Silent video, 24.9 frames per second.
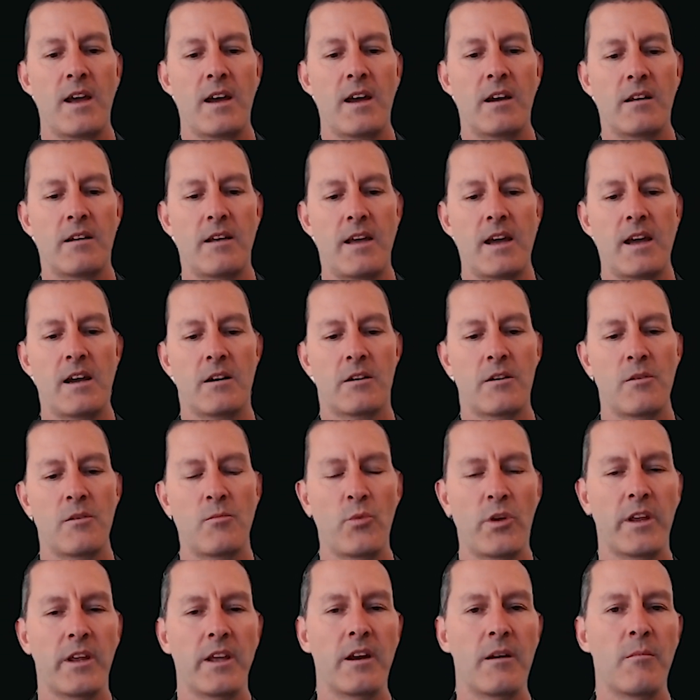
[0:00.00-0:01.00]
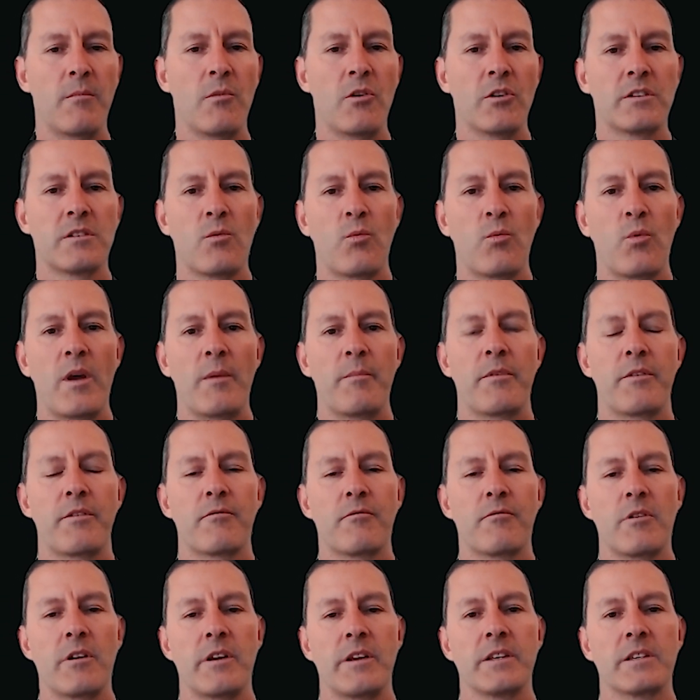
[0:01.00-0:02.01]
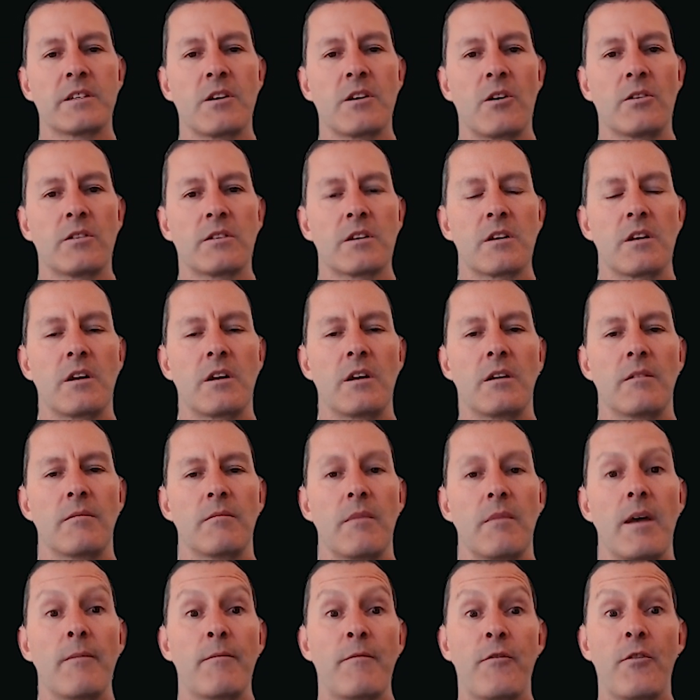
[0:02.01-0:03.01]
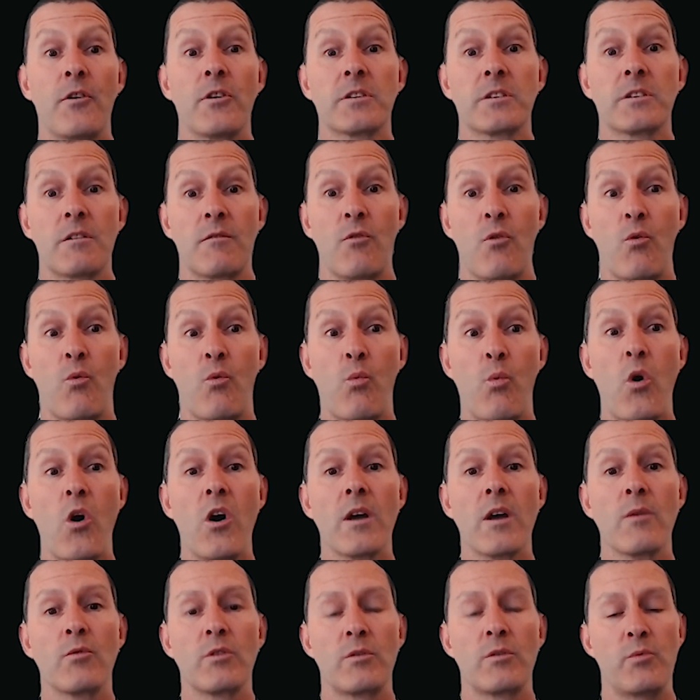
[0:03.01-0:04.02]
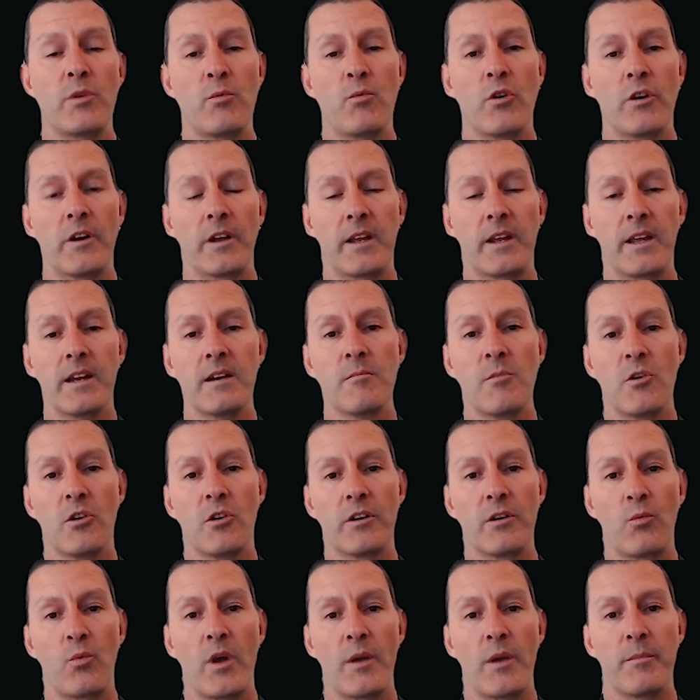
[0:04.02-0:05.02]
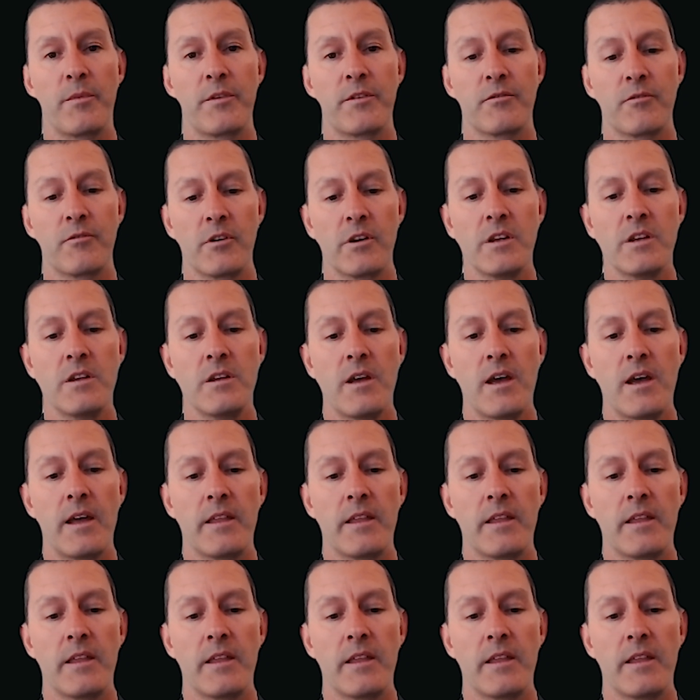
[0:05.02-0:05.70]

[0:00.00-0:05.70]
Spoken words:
How can we get them onto Web 3? So it's going to, first of all, why would we want to get them onto Web 3?